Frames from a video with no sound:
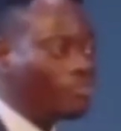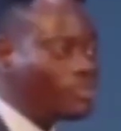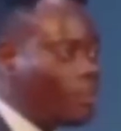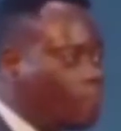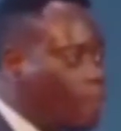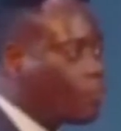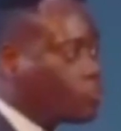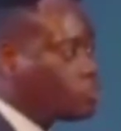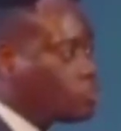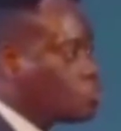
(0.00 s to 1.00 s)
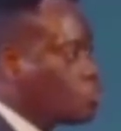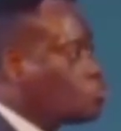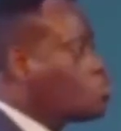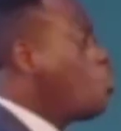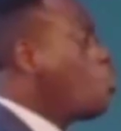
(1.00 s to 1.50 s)
temple prostitution,
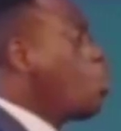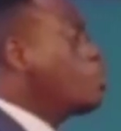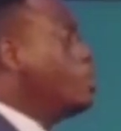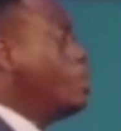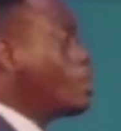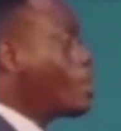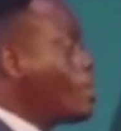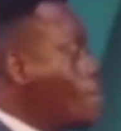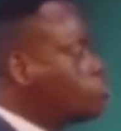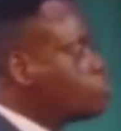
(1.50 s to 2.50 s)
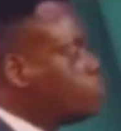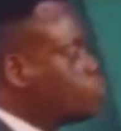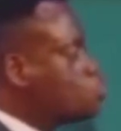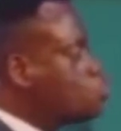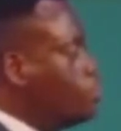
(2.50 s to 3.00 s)
someone claimed to be
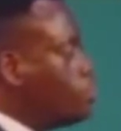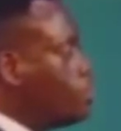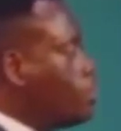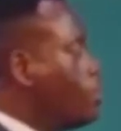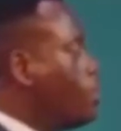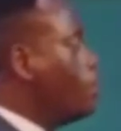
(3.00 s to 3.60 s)
doing a